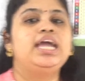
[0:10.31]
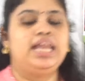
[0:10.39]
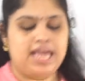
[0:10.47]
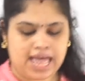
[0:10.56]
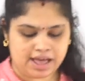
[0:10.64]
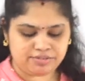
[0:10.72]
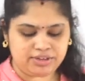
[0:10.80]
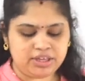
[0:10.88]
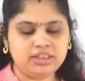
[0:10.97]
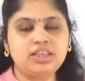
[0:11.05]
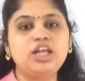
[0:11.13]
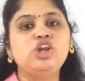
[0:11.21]
It
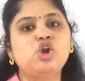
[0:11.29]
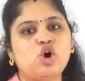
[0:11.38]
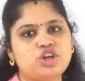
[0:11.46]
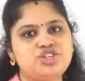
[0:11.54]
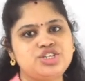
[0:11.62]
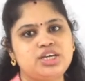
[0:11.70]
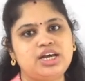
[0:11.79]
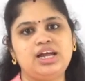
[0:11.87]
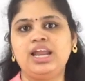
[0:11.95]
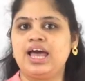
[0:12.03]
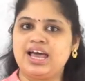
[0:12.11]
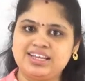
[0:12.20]
having the logical
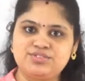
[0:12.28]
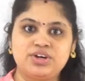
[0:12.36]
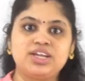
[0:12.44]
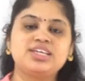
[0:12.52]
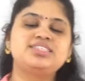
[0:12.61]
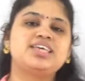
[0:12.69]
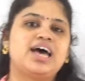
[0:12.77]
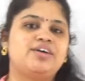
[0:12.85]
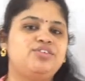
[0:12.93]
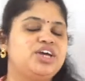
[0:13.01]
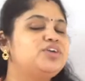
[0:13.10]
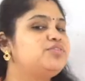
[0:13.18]
as well as
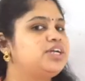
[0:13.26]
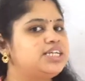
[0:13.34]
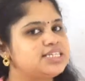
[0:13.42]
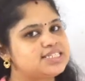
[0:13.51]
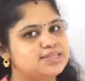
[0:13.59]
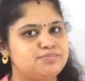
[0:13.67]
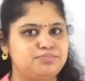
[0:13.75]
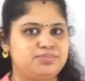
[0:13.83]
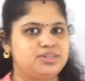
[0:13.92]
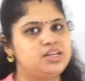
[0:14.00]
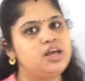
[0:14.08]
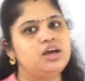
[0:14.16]
having a very
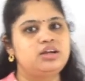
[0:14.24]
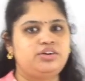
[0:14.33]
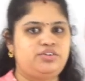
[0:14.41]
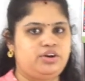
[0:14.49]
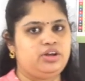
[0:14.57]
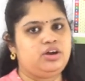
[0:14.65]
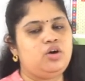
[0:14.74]
simple trick.